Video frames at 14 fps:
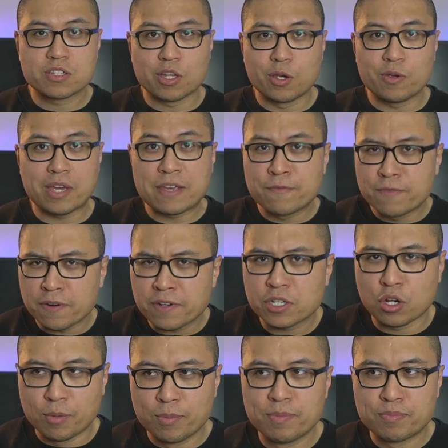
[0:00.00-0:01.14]
So a very
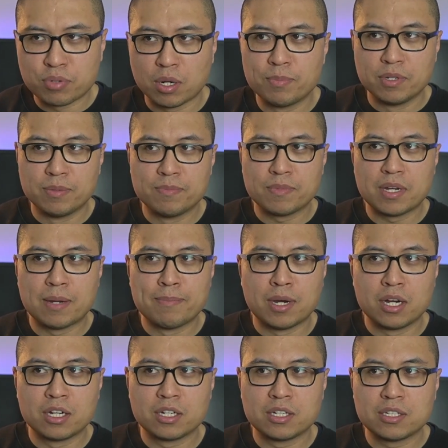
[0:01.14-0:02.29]
common problem
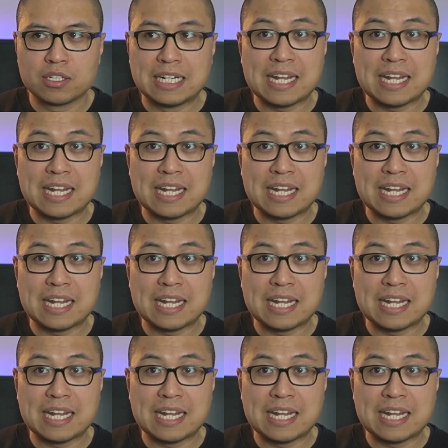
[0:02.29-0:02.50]
among